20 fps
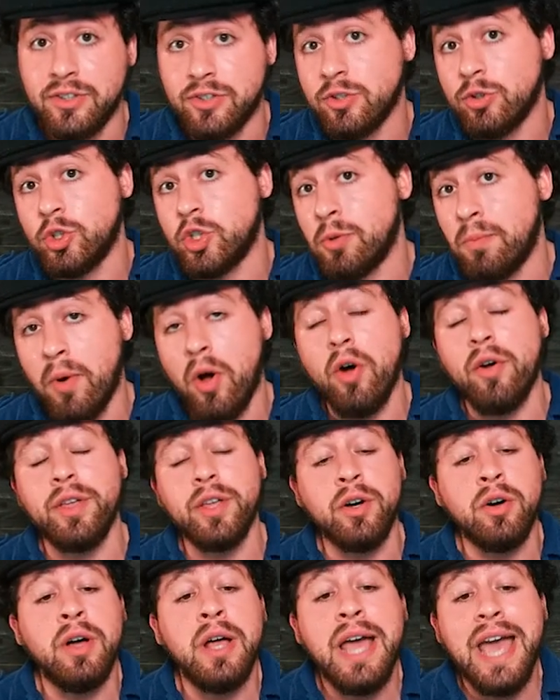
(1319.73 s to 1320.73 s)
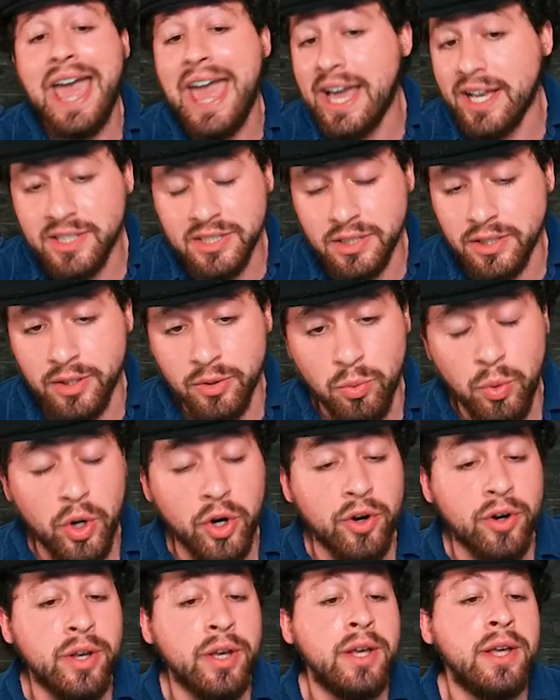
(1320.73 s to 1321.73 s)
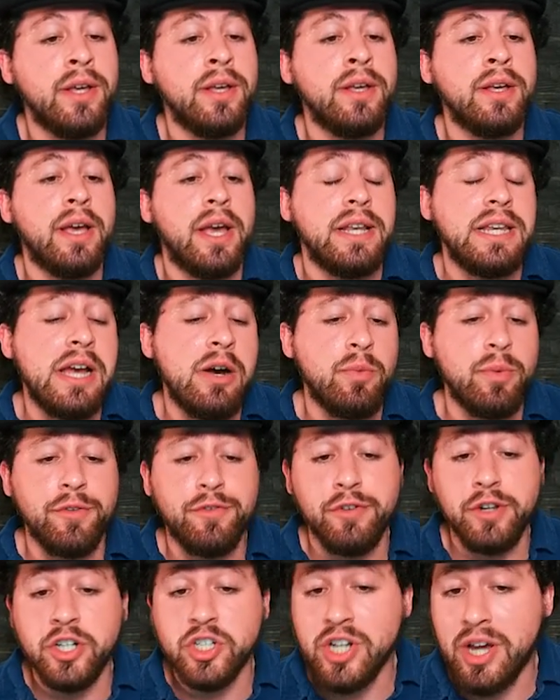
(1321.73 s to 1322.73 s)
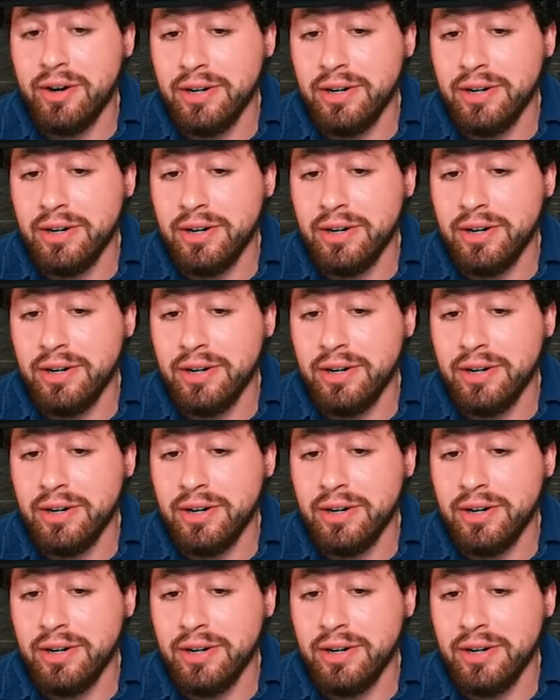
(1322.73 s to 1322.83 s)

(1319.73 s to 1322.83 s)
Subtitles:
So Jamahal Hill, excellent work. And yeah, we finish out